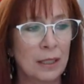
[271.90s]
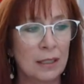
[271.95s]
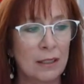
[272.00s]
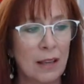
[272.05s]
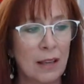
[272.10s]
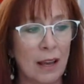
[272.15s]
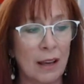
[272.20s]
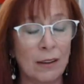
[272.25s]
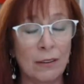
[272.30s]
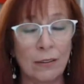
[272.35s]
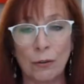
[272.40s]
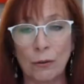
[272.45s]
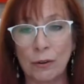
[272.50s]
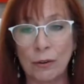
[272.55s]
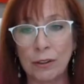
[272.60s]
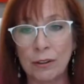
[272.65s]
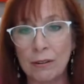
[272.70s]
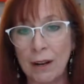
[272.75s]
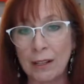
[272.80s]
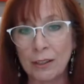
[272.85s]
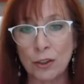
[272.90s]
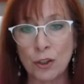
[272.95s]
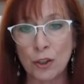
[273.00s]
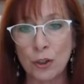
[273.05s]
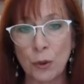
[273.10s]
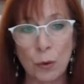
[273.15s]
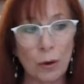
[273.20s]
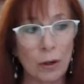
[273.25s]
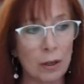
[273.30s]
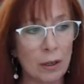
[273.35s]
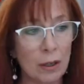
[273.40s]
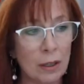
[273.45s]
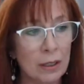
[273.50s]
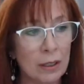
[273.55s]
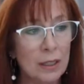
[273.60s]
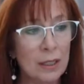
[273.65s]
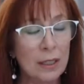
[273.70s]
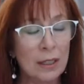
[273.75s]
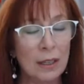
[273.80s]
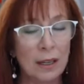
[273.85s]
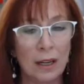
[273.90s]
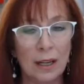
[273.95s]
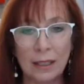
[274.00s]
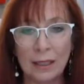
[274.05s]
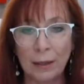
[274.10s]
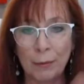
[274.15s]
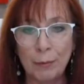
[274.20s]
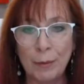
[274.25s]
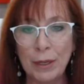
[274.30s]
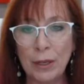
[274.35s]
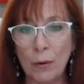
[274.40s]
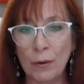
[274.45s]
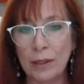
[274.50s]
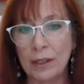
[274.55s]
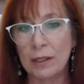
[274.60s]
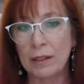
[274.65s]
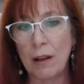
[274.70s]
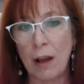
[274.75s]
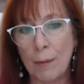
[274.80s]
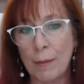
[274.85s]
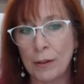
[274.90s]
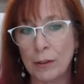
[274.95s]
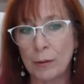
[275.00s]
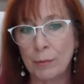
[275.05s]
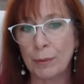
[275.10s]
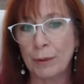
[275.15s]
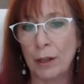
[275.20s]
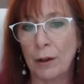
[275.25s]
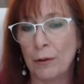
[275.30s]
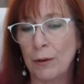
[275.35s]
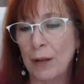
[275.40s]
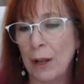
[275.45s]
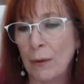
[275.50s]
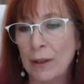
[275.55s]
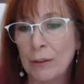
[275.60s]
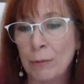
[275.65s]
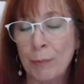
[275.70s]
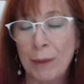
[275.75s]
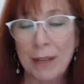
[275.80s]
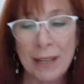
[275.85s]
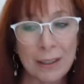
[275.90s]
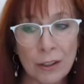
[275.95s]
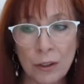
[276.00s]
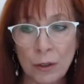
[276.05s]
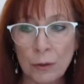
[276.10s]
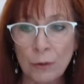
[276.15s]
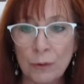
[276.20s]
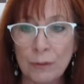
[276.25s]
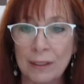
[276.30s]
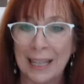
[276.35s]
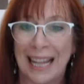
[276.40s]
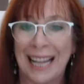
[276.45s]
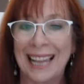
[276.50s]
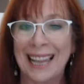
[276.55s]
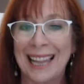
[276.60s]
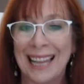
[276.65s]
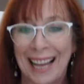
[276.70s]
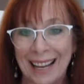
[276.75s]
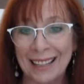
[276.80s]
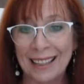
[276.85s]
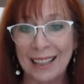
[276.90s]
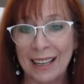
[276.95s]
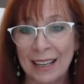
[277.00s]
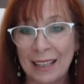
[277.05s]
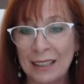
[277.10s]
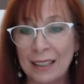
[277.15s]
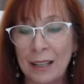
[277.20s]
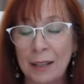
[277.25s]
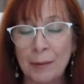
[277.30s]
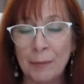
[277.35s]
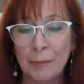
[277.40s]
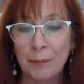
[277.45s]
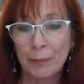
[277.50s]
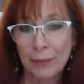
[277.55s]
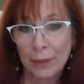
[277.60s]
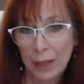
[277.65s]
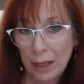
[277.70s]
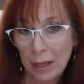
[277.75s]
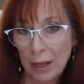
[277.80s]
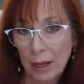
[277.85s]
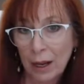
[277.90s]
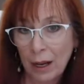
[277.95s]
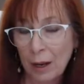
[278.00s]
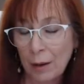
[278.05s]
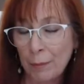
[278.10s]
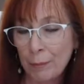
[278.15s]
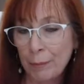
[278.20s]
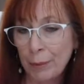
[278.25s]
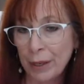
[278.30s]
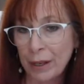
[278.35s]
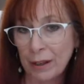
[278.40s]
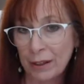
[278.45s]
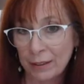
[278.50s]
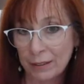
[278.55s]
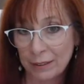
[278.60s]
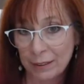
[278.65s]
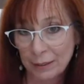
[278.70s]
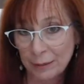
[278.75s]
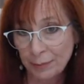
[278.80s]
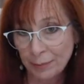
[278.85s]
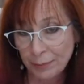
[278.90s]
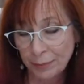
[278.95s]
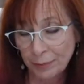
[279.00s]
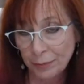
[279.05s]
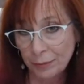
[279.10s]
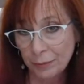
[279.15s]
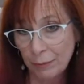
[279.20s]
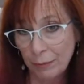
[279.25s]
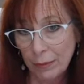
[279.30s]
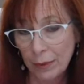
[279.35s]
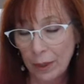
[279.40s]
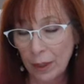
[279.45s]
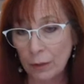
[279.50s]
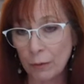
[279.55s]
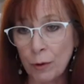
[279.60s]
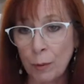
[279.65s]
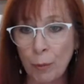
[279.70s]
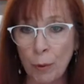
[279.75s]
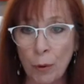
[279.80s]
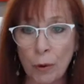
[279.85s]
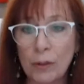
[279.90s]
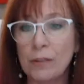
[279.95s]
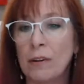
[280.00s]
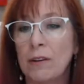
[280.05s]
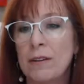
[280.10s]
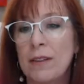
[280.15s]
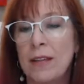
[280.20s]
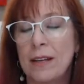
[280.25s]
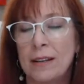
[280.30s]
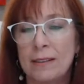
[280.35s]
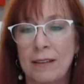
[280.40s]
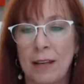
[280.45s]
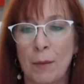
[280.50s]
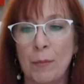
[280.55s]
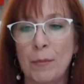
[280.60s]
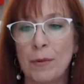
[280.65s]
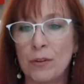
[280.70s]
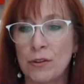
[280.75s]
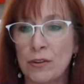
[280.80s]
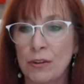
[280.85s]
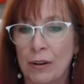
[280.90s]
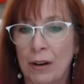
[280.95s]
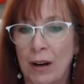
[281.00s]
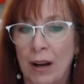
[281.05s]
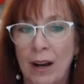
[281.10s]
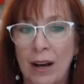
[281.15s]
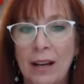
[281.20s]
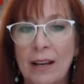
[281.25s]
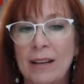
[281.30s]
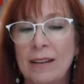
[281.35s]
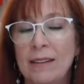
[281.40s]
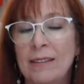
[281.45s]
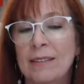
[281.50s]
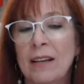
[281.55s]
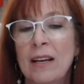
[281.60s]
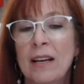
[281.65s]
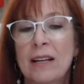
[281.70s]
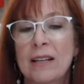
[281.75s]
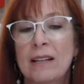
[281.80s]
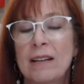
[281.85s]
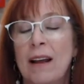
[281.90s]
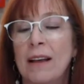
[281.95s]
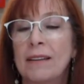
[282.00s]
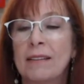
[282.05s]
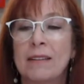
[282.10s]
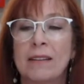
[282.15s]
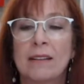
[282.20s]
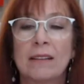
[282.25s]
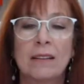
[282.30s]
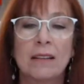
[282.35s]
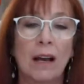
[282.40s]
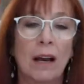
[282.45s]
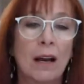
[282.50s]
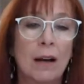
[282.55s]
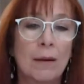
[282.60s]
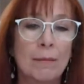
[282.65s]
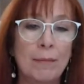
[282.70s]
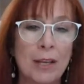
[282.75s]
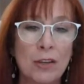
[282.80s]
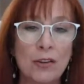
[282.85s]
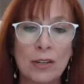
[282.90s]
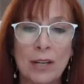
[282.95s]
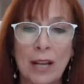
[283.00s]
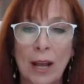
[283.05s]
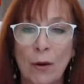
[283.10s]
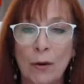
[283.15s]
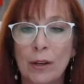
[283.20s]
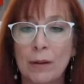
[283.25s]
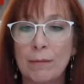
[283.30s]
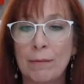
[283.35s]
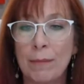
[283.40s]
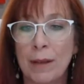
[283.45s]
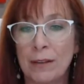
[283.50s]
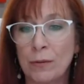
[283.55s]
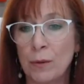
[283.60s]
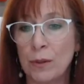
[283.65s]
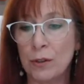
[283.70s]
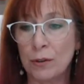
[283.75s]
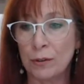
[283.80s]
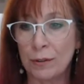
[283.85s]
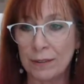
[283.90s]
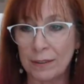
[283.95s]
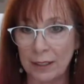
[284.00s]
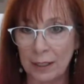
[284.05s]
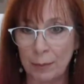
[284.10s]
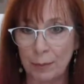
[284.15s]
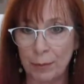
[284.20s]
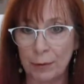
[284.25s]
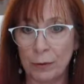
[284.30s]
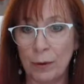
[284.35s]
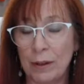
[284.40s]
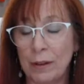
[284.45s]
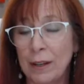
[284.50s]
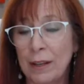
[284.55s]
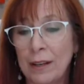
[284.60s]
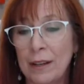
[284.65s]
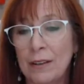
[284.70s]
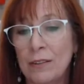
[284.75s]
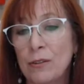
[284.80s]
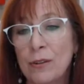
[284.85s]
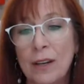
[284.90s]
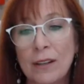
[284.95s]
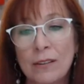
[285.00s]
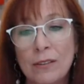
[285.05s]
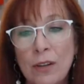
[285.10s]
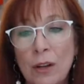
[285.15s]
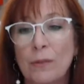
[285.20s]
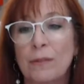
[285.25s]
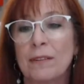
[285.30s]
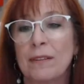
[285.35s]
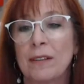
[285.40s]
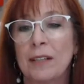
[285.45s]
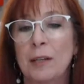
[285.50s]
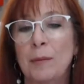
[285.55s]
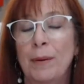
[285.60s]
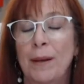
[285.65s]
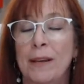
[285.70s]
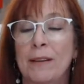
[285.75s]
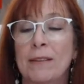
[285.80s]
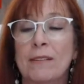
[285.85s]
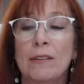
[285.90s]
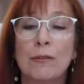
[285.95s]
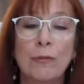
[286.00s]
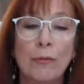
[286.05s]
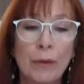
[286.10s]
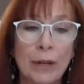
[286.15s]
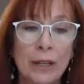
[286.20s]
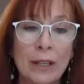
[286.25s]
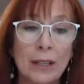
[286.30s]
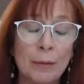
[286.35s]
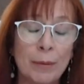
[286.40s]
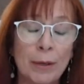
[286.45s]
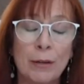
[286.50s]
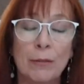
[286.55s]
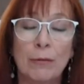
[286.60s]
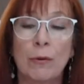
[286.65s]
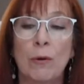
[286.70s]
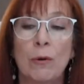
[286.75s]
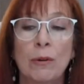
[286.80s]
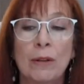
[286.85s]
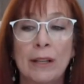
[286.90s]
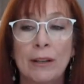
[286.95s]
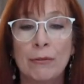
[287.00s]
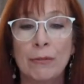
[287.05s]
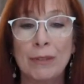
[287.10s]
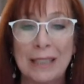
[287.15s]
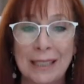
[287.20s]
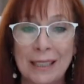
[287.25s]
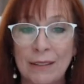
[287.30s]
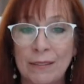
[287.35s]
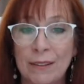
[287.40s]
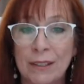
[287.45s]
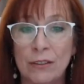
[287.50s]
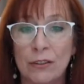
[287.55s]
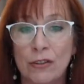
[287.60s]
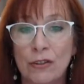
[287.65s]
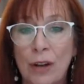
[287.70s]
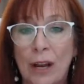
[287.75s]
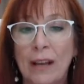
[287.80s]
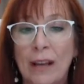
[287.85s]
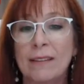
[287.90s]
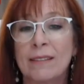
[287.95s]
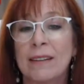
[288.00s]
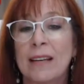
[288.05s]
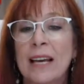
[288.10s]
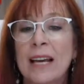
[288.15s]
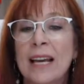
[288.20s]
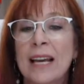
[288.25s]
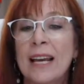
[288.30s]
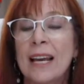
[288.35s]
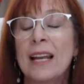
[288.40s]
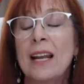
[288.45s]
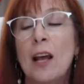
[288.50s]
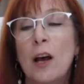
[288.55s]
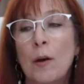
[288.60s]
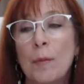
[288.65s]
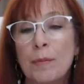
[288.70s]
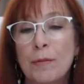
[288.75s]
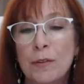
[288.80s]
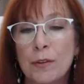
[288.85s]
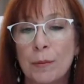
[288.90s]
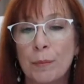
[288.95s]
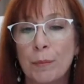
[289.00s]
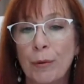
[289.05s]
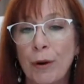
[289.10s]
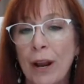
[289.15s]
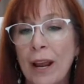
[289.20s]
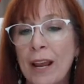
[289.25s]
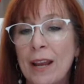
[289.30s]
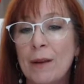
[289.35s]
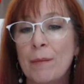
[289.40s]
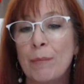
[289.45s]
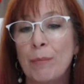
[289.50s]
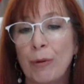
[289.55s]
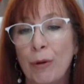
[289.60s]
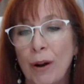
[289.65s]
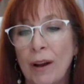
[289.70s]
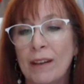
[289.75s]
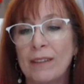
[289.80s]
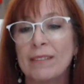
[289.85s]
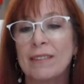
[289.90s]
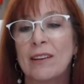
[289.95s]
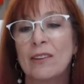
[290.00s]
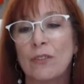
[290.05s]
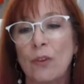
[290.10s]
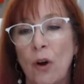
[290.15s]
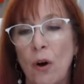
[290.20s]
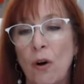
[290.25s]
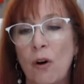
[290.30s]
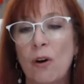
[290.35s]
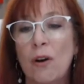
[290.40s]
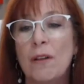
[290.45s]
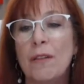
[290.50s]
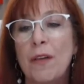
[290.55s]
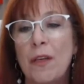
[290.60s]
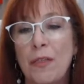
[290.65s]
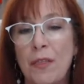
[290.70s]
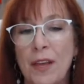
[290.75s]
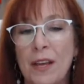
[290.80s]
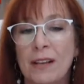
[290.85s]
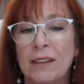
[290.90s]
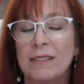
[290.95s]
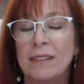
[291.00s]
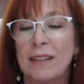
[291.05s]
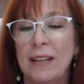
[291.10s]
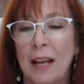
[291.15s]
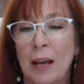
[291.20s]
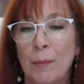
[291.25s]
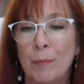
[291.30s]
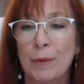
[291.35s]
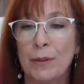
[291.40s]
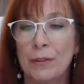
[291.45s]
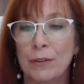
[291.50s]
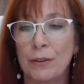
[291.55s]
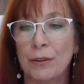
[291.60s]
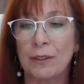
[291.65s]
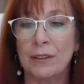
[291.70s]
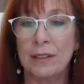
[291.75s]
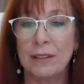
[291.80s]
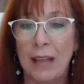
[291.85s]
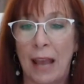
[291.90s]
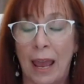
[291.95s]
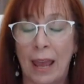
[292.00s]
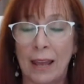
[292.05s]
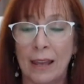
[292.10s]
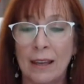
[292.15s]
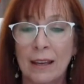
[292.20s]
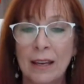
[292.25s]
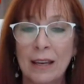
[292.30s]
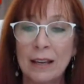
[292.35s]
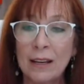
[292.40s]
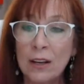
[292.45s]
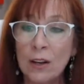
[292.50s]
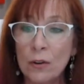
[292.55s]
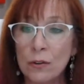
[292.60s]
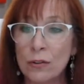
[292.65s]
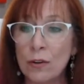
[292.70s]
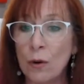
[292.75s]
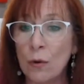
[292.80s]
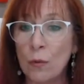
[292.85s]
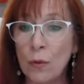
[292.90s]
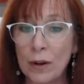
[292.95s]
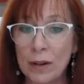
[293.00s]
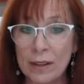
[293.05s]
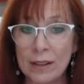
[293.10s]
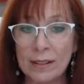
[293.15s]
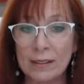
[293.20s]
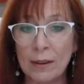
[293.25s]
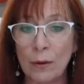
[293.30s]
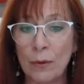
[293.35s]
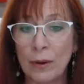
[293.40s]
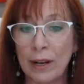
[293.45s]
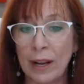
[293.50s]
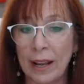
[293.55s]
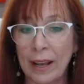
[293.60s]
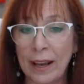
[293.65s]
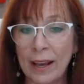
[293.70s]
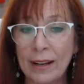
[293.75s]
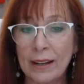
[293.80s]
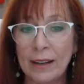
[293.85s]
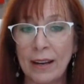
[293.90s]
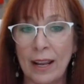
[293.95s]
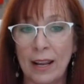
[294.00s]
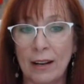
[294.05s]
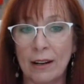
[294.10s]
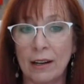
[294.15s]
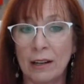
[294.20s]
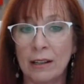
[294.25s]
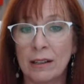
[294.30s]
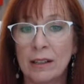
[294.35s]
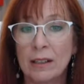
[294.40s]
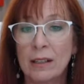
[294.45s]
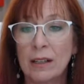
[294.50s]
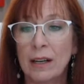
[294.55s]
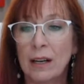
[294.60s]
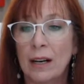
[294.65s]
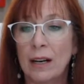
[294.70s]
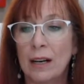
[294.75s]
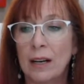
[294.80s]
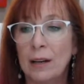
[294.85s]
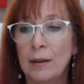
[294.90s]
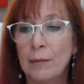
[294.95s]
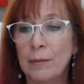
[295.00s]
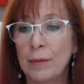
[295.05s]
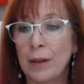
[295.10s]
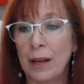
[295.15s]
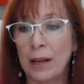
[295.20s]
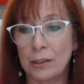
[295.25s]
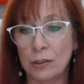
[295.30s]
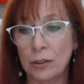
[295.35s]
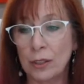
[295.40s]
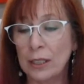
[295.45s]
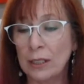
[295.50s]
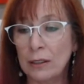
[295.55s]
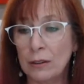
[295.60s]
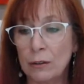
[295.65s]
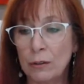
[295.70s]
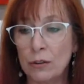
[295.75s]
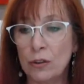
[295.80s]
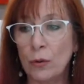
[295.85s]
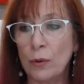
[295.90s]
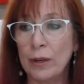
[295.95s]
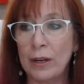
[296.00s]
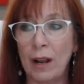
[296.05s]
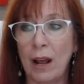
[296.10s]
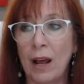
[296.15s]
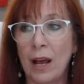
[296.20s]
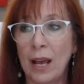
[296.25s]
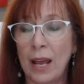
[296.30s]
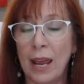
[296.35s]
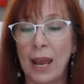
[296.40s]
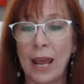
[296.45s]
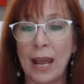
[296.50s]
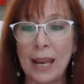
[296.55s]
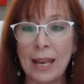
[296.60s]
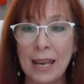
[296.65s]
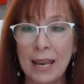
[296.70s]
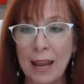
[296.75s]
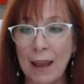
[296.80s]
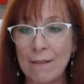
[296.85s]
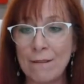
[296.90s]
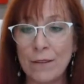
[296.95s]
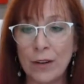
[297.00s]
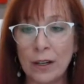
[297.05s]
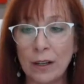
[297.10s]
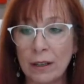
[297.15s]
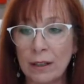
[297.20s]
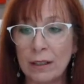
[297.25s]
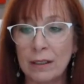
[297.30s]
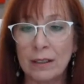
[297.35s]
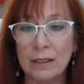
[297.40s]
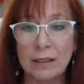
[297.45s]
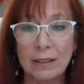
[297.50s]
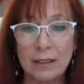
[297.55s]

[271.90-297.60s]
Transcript: yes, or you're not sure. Let me know in the comments below. Now, it's been in the news a lot lately because reports are that it damages your eyes, not to mention how it can mess with your sleep as well. And as you guys know, sleep plays a really big role in relieving stress and helps your brain process all the things that happen during the day. So one of the things I want to add in here, actually, Lucho and I never